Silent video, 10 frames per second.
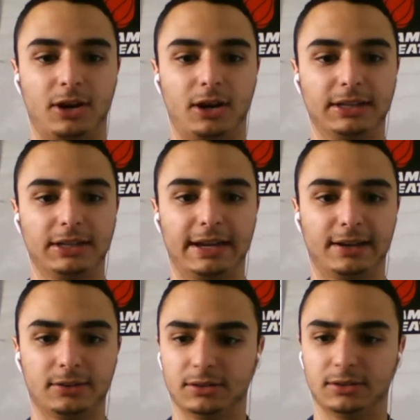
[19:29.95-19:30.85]
Conley
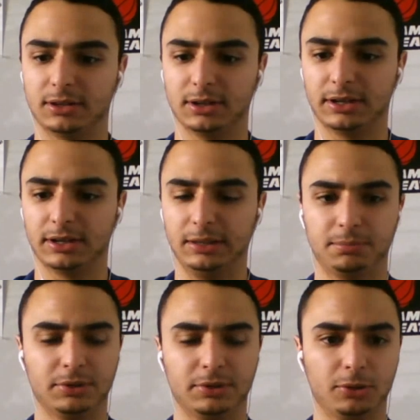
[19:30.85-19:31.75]
out,
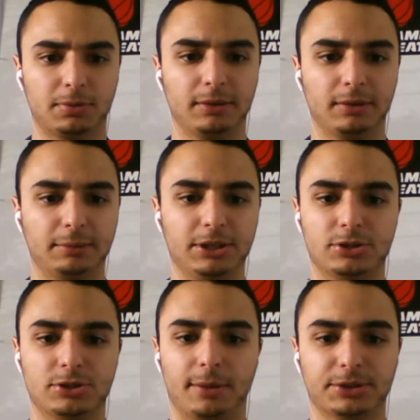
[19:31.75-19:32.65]
he'll probably be
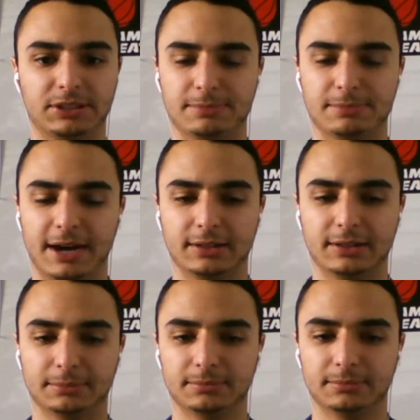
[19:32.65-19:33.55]
Chalmers' backup.